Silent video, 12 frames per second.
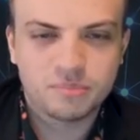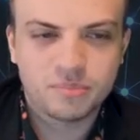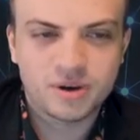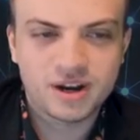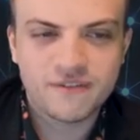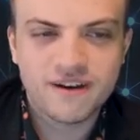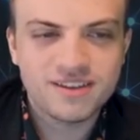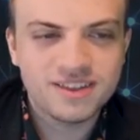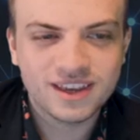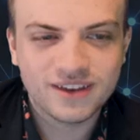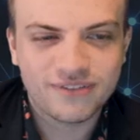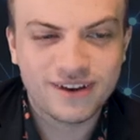But if
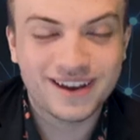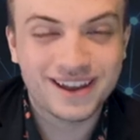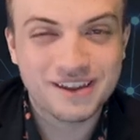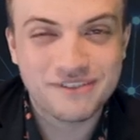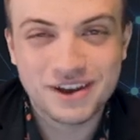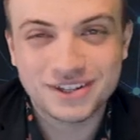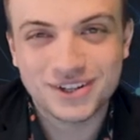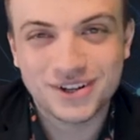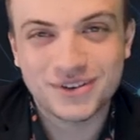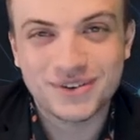I started